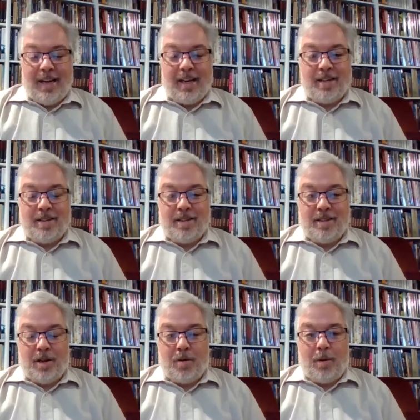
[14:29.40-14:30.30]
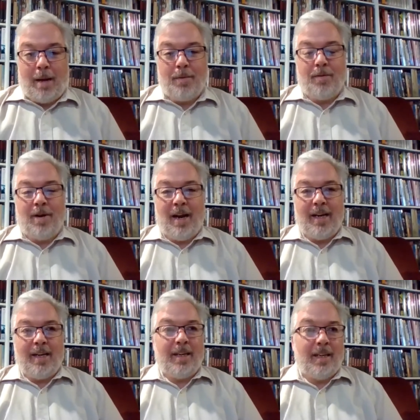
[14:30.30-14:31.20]
and so Robert
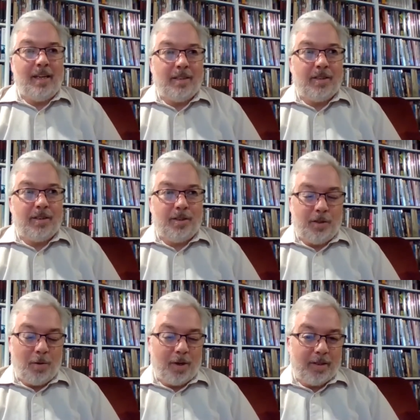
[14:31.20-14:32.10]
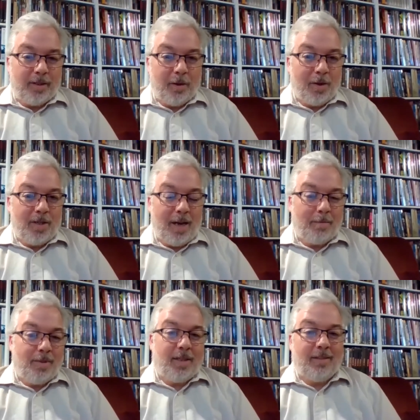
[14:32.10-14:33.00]
Ryan is Stoker
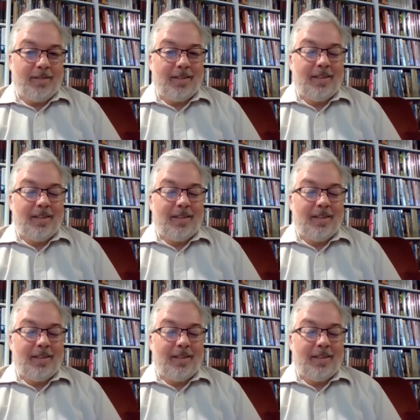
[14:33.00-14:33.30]
Thompson.